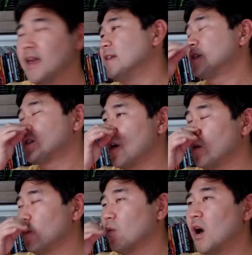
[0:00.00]
And
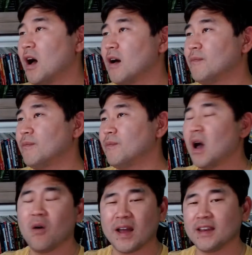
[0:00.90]
so, I
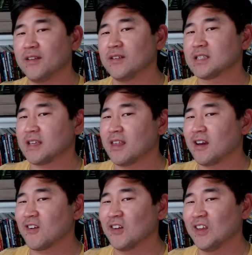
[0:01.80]
didn't even say that
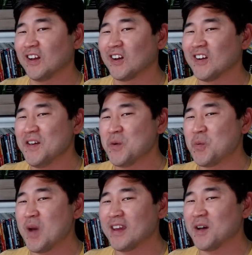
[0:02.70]
earlier
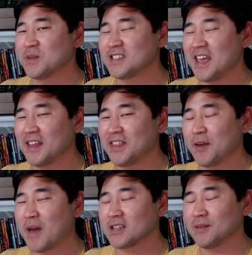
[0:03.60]
when I was saying
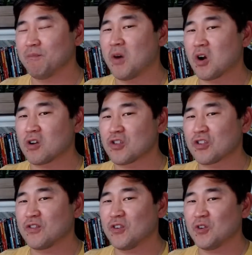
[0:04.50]
think back to
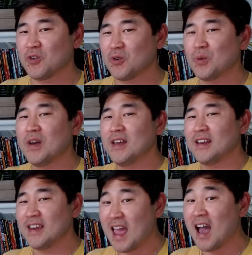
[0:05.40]
March to
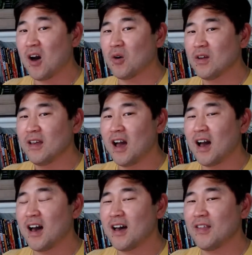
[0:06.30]
now.
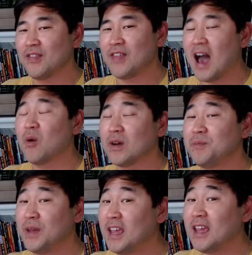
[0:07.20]
That
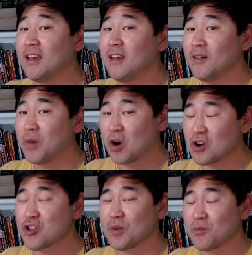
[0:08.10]
would be
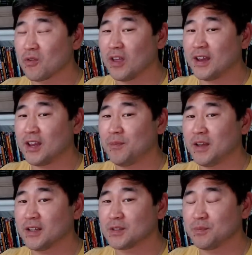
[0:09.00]
partnership related,
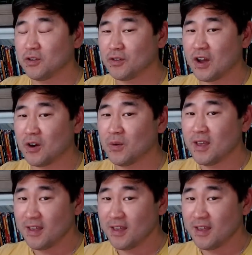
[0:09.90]
because Pluto